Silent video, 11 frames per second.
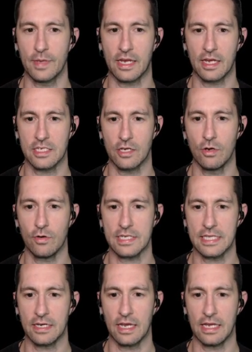because you
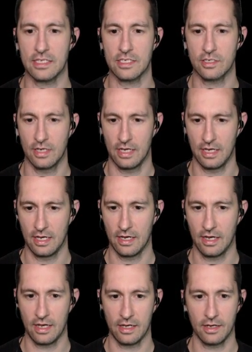notice that it's
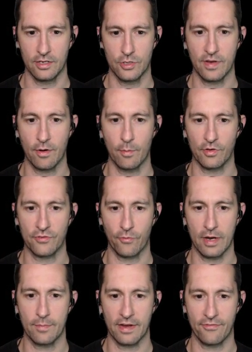doing almost
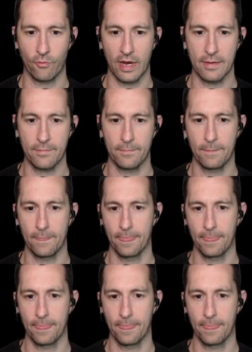frame by frame.